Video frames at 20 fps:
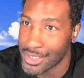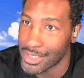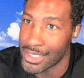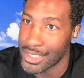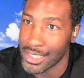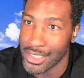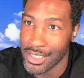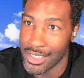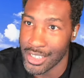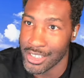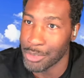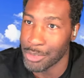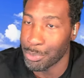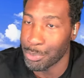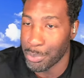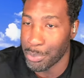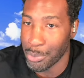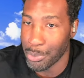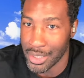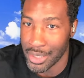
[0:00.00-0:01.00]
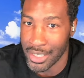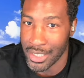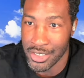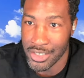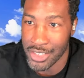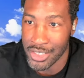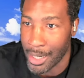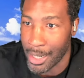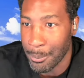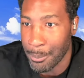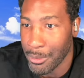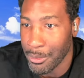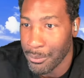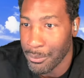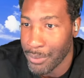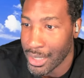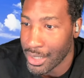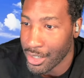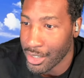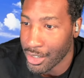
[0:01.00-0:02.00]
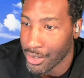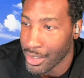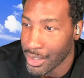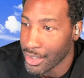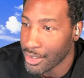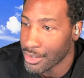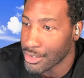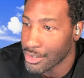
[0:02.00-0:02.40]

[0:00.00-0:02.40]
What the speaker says: And it does a pretty good job of finding all that.